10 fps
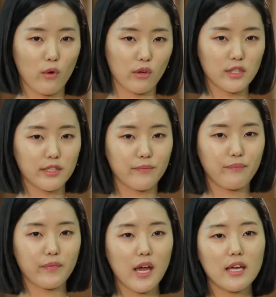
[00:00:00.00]
works,
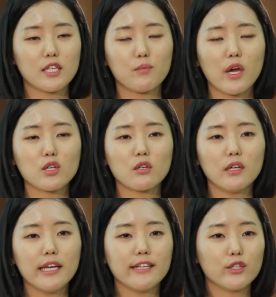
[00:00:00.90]

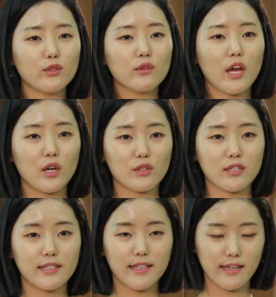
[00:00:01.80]
especially in
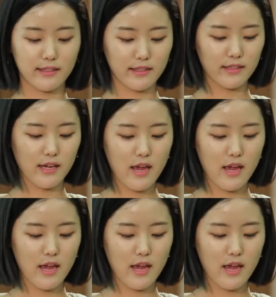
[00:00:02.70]
2006,